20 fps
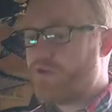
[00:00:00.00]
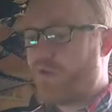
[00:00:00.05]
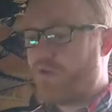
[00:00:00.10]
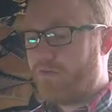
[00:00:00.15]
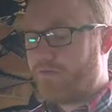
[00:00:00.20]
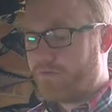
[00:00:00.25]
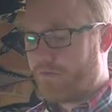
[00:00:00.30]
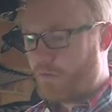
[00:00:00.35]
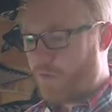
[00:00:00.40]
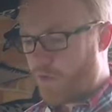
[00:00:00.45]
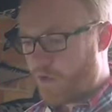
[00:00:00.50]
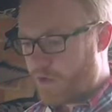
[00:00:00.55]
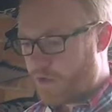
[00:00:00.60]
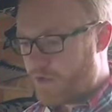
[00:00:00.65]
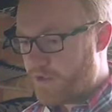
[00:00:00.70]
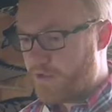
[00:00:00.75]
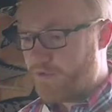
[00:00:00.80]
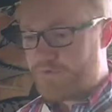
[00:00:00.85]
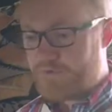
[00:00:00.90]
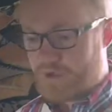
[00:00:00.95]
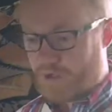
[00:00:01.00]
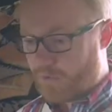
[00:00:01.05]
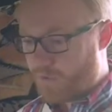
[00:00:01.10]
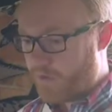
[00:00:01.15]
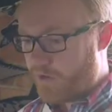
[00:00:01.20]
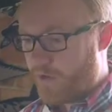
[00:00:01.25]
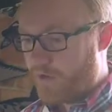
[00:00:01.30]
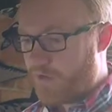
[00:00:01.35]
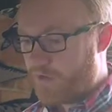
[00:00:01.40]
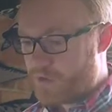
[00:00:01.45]
all of the work that you've done with
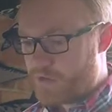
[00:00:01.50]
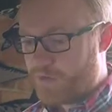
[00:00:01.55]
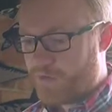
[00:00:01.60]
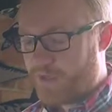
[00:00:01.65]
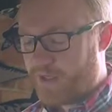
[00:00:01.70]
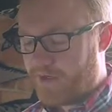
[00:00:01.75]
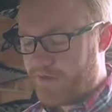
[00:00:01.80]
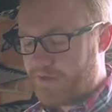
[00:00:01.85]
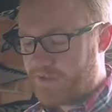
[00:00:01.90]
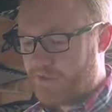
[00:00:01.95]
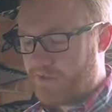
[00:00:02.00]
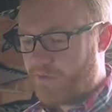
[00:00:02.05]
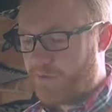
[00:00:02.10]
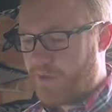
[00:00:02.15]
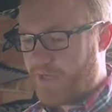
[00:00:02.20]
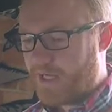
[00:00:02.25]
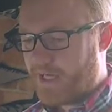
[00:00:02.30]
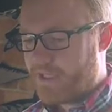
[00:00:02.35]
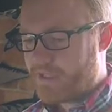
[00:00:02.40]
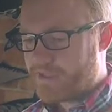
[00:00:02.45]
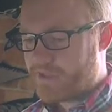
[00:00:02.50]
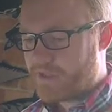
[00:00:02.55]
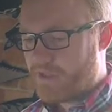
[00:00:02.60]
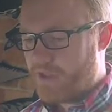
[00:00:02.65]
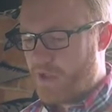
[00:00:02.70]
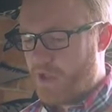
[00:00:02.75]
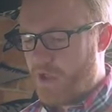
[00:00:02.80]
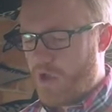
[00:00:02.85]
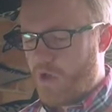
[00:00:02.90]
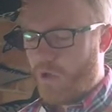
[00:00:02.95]
all those players in the past,
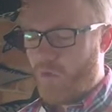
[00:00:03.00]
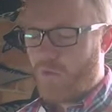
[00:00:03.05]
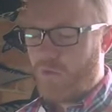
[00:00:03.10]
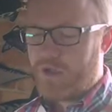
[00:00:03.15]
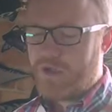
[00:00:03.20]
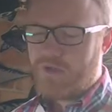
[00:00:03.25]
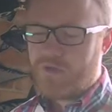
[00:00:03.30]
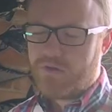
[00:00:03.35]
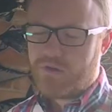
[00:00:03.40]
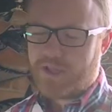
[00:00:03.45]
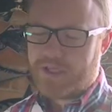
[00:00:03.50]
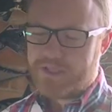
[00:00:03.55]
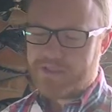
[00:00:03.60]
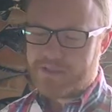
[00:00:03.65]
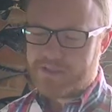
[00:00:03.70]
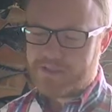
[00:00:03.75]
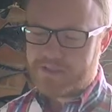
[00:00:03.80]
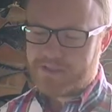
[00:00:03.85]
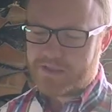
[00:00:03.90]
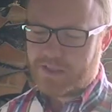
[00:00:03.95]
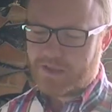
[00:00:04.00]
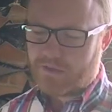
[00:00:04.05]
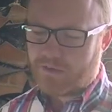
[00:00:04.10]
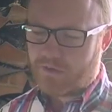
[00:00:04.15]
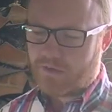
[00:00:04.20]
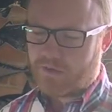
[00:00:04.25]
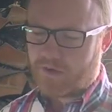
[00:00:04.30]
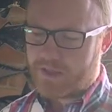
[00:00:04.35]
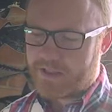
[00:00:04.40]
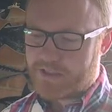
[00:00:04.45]
what do you think is the single
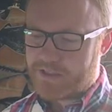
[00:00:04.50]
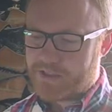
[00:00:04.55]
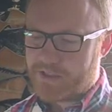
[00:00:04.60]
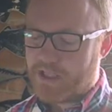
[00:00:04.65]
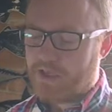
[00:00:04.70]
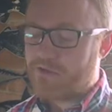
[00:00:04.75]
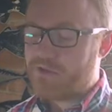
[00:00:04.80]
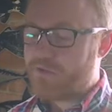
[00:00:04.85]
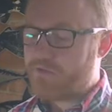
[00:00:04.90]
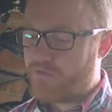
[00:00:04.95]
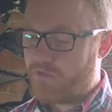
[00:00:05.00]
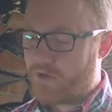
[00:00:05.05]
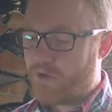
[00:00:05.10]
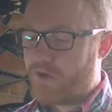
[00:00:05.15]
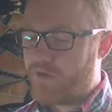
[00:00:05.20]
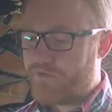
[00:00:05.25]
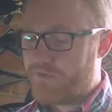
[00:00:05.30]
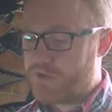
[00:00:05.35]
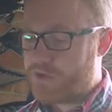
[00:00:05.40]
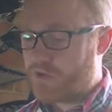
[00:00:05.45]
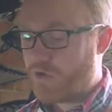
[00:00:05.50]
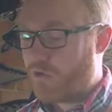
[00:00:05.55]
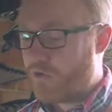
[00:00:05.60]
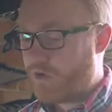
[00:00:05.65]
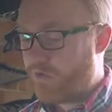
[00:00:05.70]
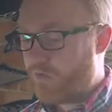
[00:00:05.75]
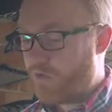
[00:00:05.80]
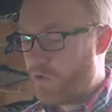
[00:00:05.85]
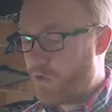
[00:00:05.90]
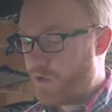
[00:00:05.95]
greatest challenge for all of us going
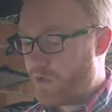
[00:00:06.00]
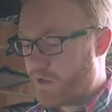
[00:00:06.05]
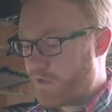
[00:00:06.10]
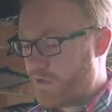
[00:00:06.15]
forward